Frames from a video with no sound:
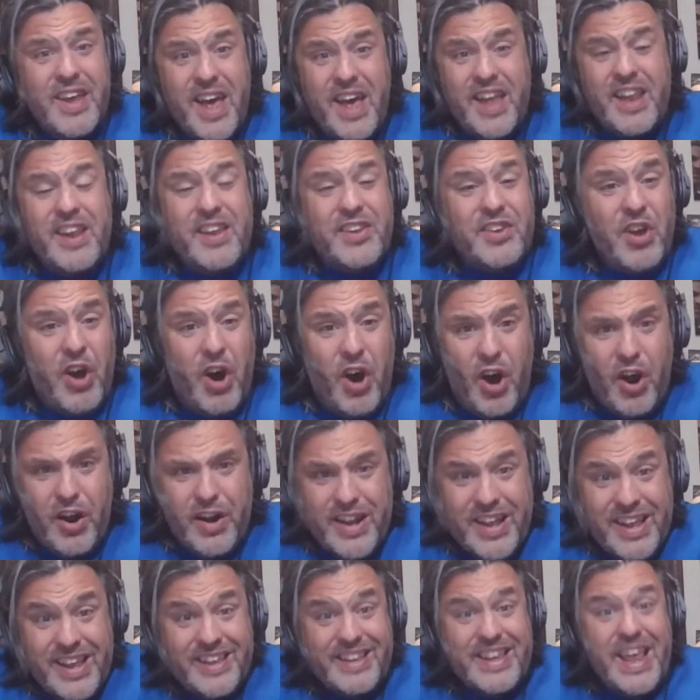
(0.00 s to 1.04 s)
and his
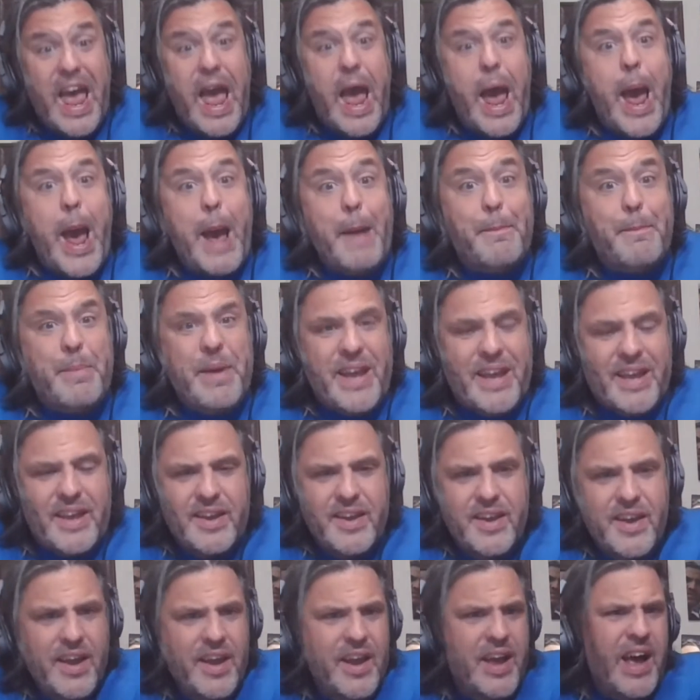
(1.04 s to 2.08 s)
heart is
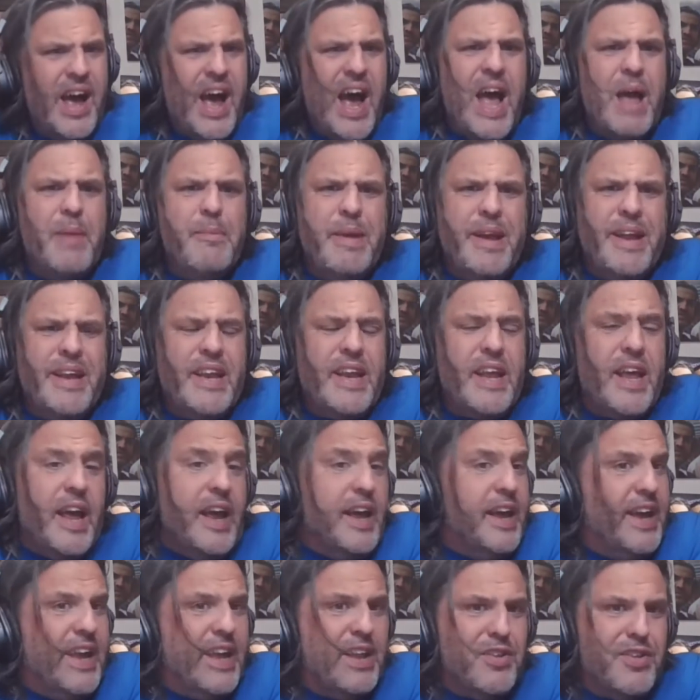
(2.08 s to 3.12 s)
epic. I mean,
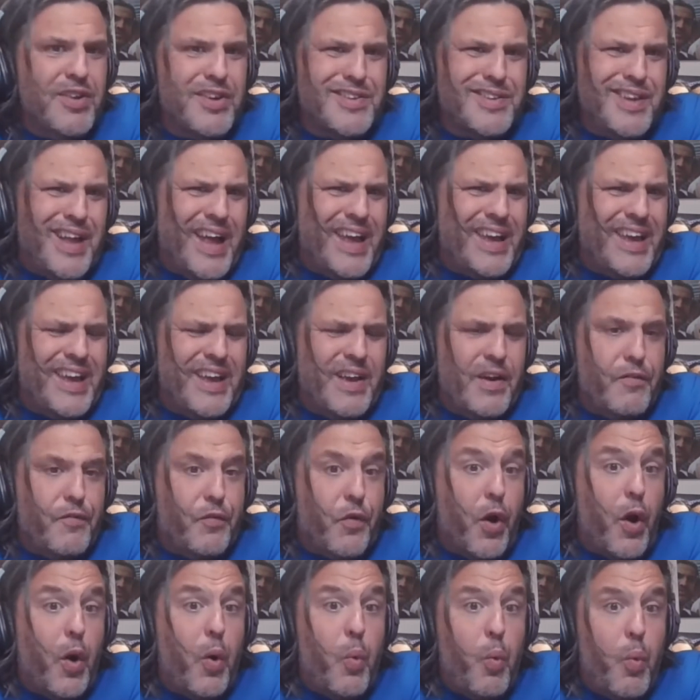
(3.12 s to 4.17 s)
it looked like
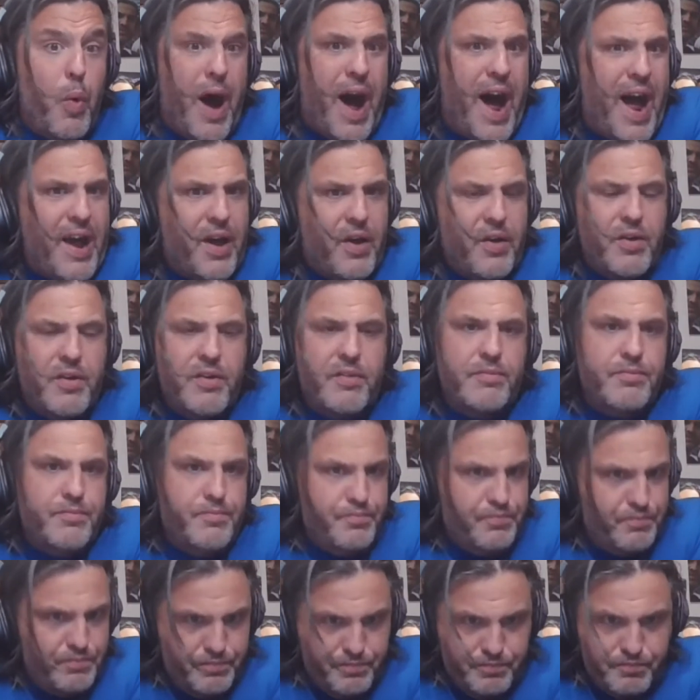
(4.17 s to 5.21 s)
for a while,
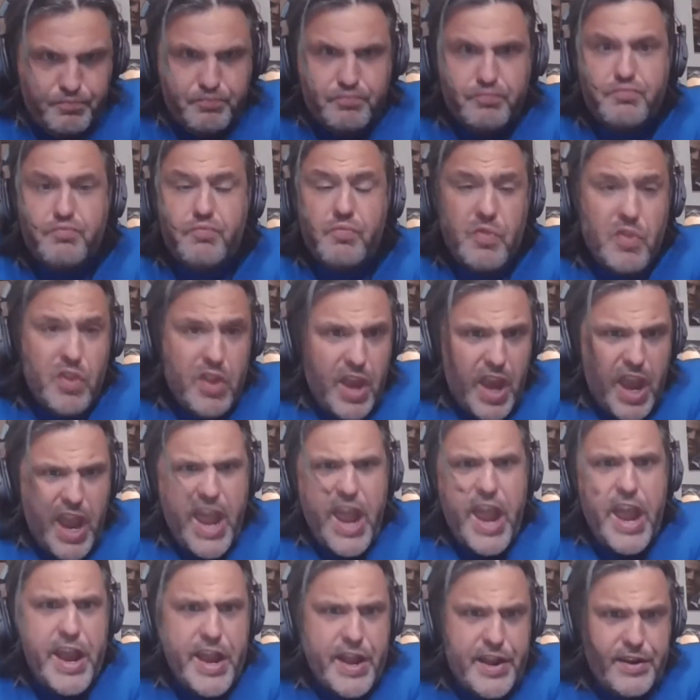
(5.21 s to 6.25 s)

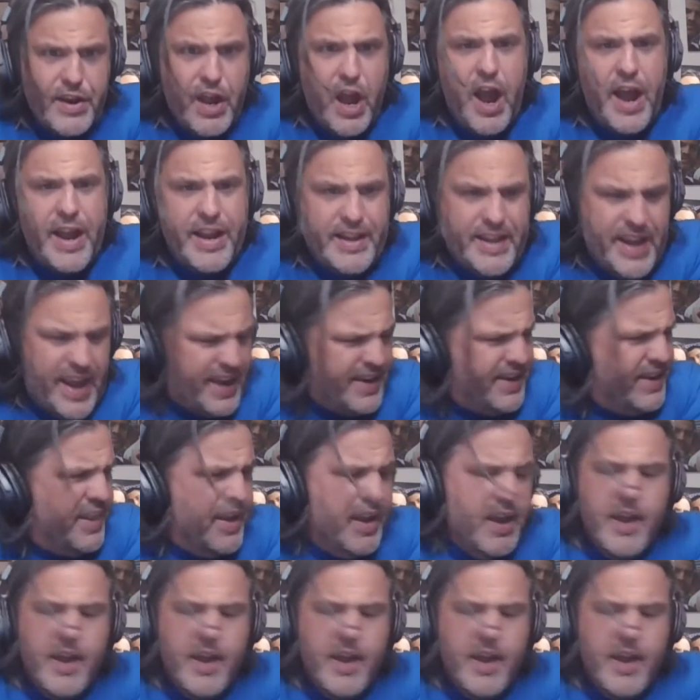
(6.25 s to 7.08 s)
eight, nine, ten